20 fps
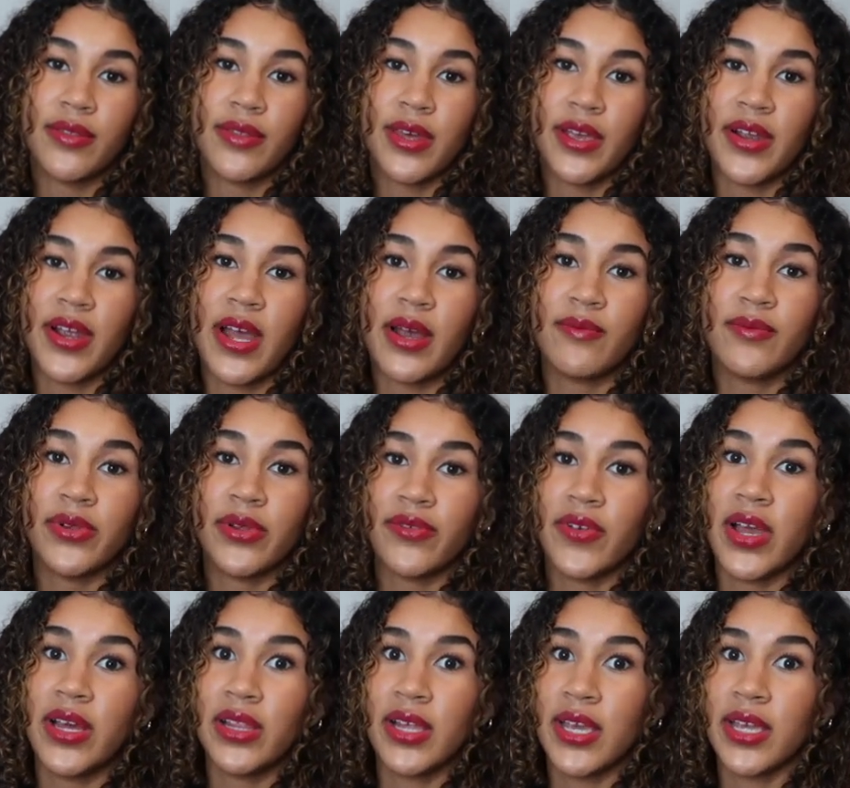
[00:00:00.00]
their
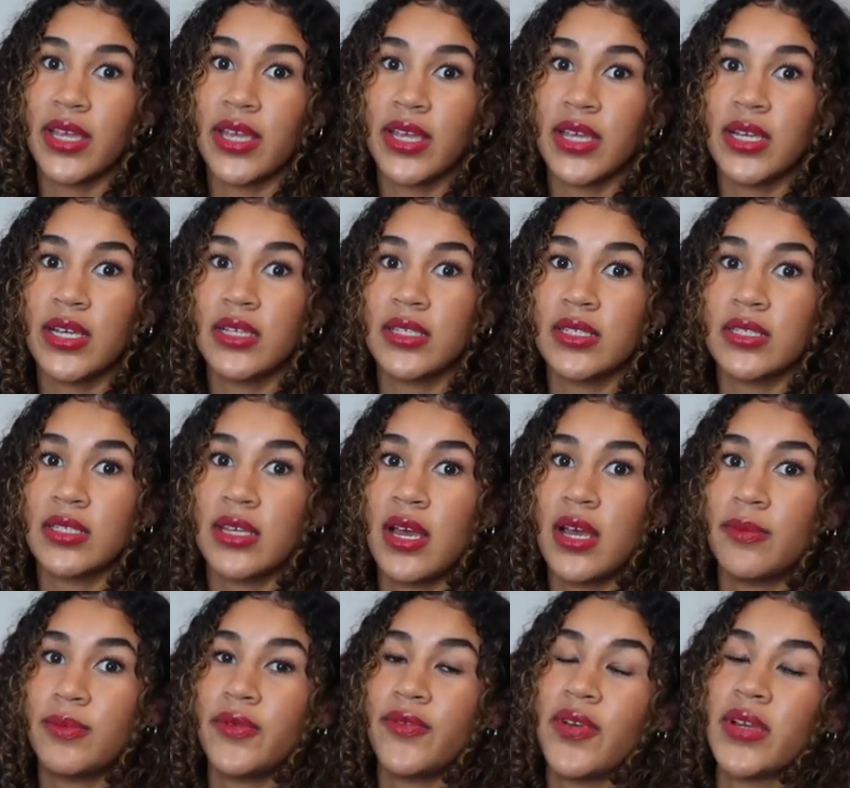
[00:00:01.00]
Amplify leggings. The
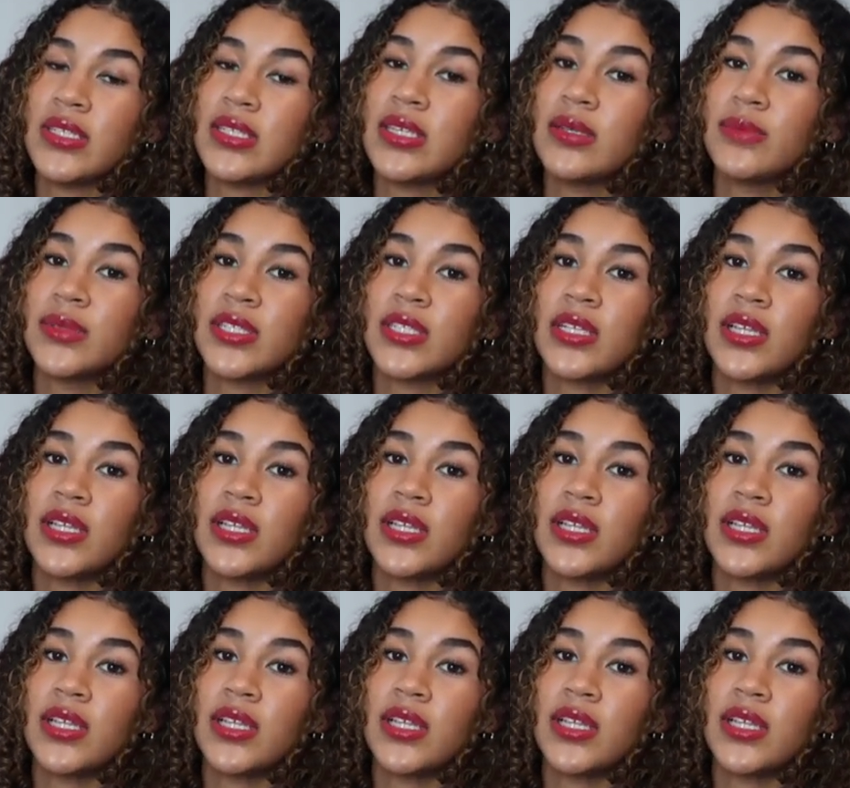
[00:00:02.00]
Amplify Seamless